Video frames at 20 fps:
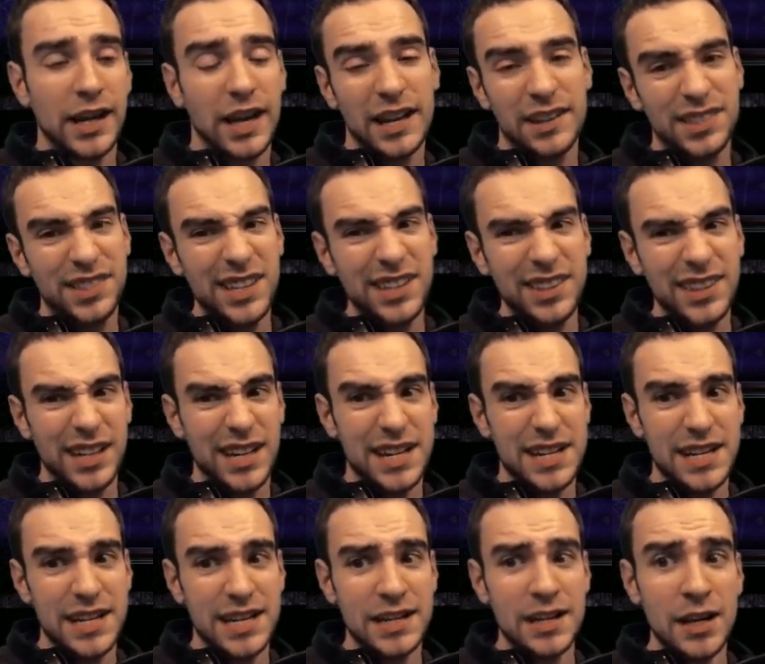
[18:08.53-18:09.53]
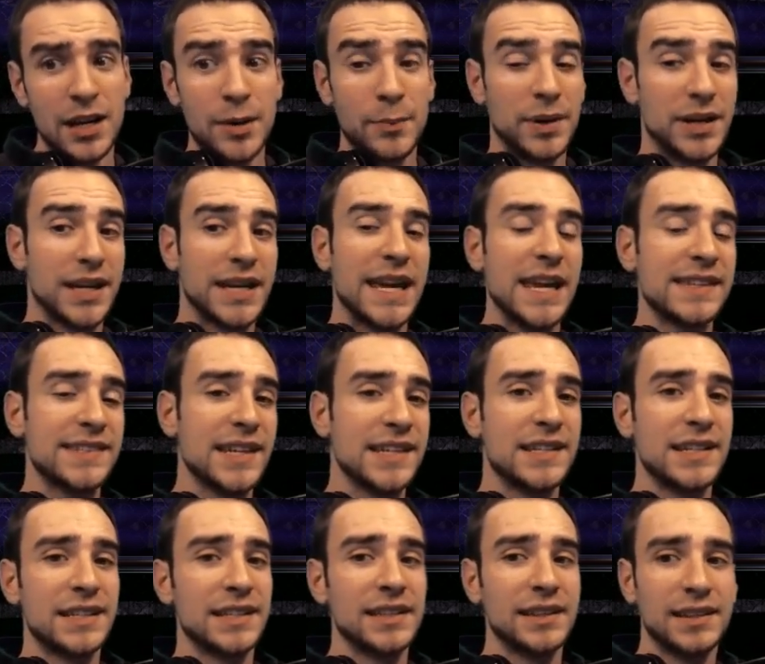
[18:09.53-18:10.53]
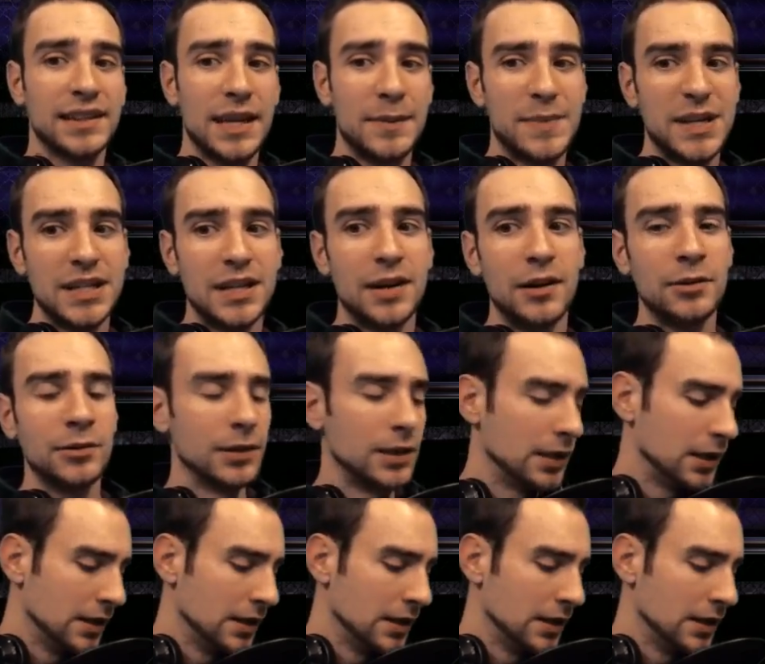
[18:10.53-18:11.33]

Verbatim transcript: I think that I did, but in case I didn't, let me know.